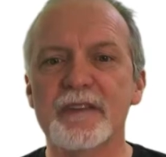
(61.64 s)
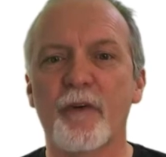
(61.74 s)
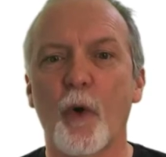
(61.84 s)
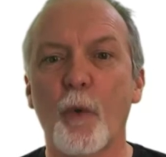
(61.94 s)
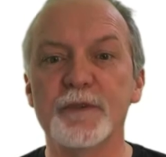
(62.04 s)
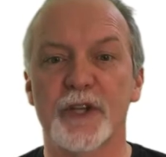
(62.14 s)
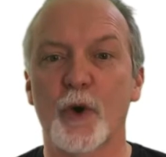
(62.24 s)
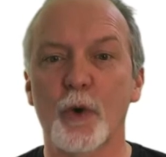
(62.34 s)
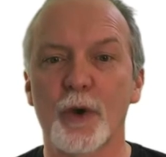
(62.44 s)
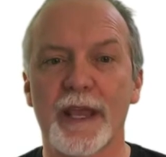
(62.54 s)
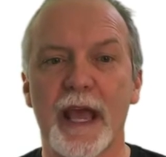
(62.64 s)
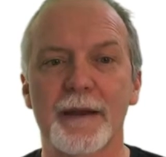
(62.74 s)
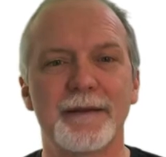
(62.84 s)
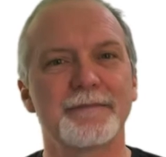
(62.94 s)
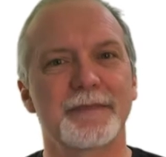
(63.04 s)
of homes to go look at.
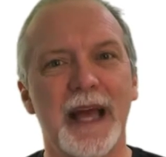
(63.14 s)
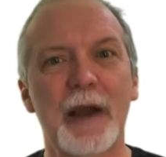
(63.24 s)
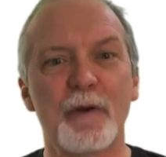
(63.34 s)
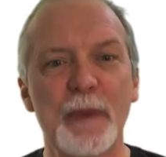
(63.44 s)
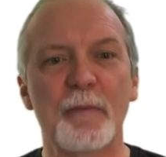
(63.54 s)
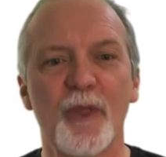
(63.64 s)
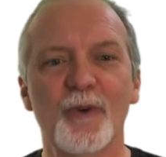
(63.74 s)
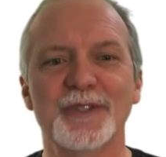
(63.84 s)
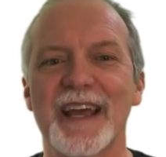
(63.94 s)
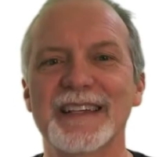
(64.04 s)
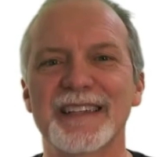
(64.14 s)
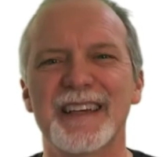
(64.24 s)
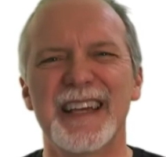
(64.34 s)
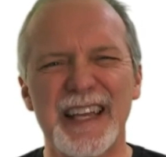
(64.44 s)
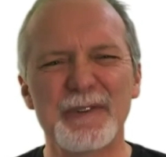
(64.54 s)
I remember those days.
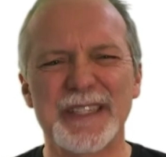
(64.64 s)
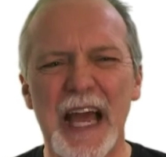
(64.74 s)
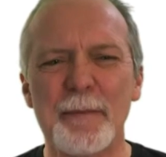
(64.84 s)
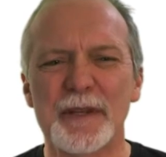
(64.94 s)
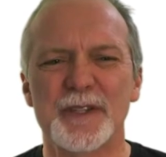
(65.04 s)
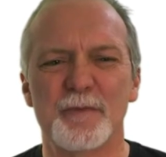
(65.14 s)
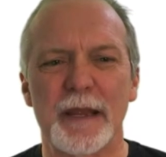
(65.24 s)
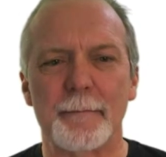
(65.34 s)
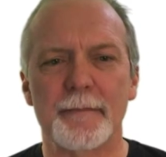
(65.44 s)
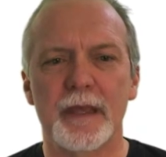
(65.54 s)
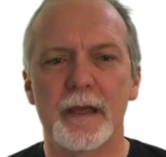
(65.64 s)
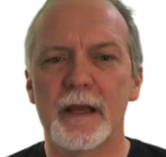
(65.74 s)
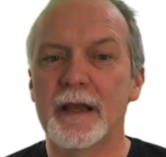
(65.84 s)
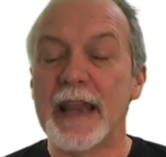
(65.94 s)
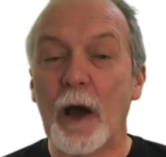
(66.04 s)
It was time consuming.
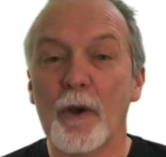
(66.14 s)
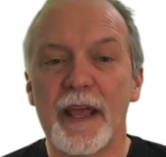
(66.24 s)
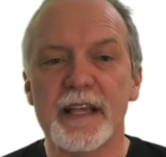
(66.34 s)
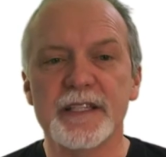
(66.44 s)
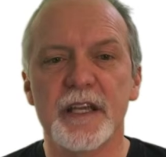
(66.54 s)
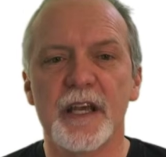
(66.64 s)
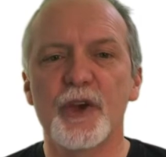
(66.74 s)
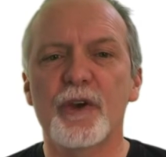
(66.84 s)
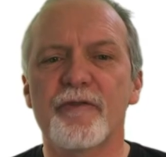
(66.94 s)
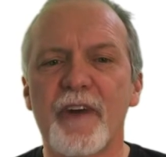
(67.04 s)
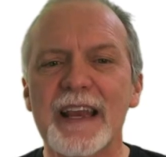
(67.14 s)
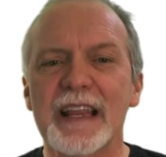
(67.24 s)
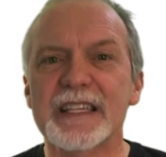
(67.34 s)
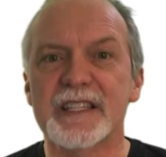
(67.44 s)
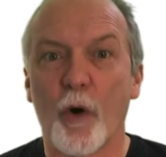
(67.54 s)
Nowadays, you can find a
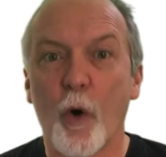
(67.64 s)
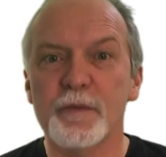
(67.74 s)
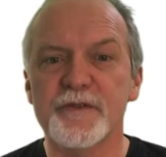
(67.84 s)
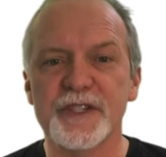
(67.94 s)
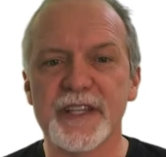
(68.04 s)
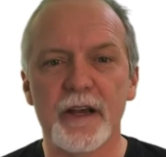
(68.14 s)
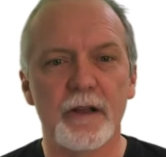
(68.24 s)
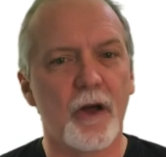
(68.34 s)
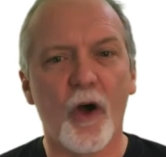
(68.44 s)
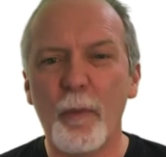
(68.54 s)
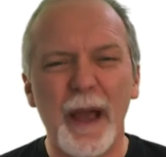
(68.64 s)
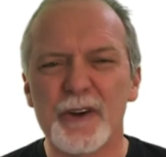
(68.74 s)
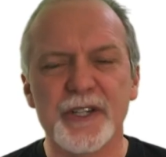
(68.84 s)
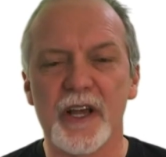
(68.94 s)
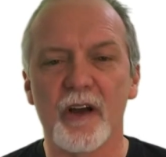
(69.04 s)
list of homes for sale all by
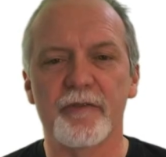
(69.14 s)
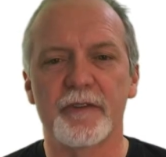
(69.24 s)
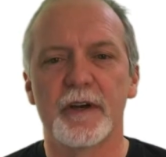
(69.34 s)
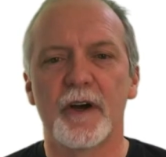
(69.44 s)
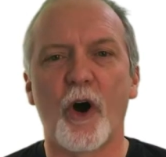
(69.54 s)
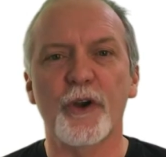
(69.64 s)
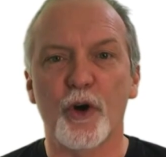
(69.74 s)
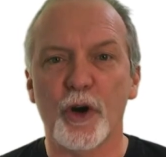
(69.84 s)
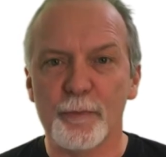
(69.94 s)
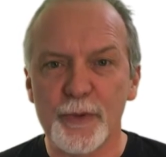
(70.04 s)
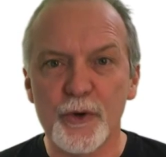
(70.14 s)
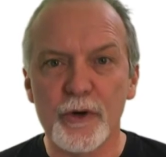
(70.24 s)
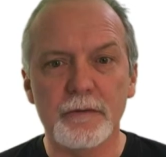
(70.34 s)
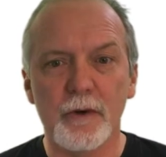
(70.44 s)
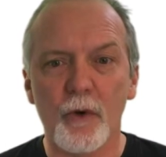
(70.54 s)
yourself on your
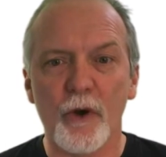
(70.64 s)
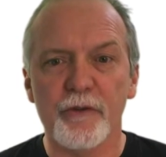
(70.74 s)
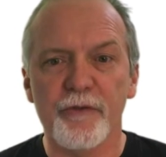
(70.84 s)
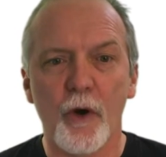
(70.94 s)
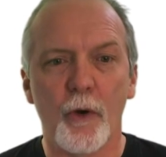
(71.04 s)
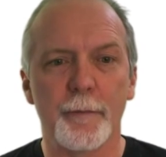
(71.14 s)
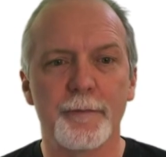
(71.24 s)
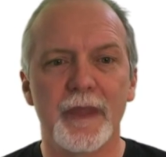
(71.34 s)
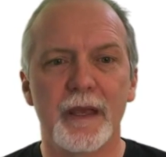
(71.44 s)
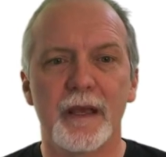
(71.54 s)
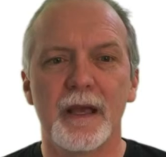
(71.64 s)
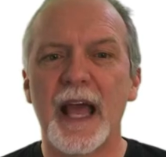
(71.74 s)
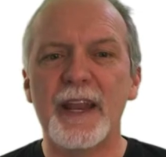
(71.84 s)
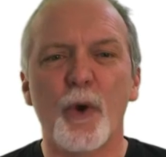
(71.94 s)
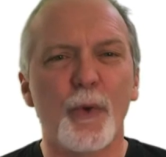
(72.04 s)
computer or on your phone.
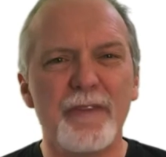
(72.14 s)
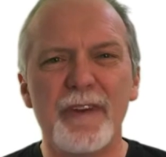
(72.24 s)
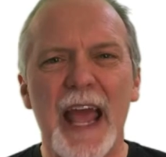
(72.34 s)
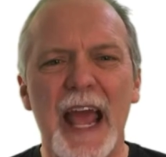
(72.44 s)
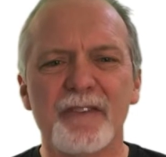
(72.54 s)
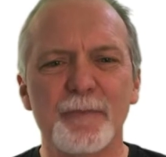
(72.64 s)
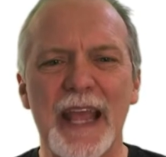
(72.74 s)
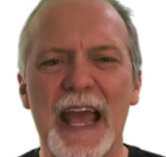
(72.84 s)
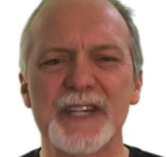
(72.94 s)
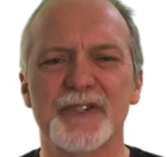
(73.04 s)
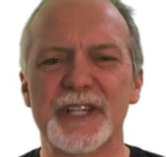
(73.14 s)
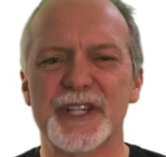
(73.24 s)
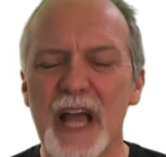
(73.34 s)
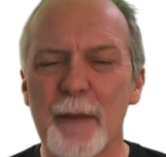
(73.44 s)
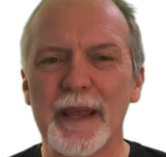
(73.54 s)
And you don't even have to be actually
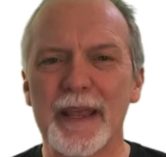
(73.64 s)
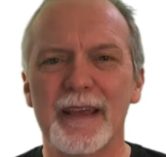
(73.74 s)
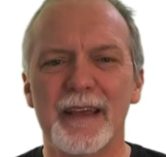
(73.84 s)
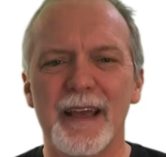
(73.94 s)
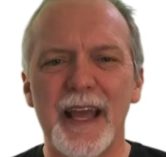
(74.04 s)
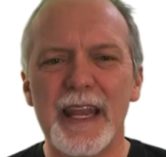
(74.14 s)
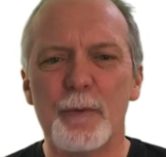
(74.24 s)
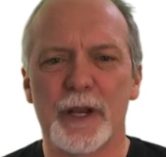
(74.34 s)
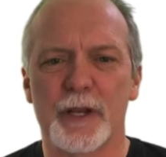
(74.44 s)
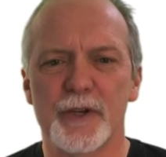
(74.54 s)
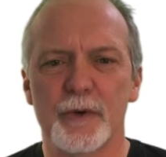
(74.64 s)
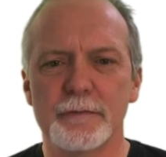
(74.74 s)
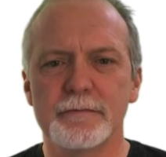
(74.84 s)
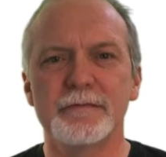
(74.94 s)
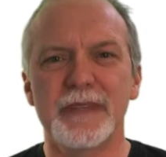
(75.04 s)
shopping. Anyone can do
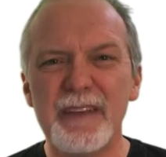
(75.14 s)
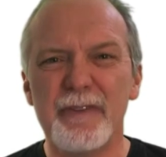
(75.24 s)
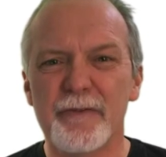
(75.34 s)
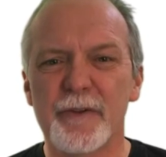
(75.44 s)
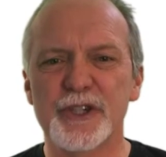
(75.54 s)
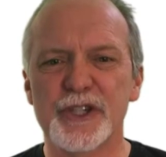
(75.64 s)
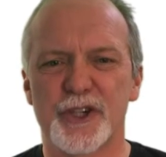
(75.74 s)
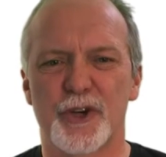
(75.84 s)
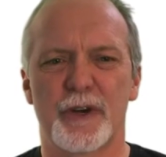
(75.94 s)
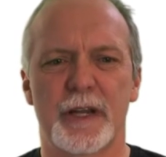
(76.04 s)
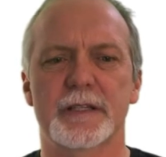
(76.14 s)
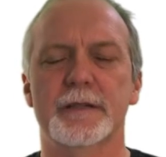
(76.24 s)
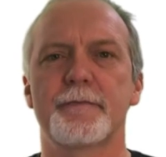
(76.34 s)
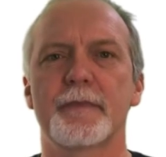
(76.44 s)
it, even if they're just curious.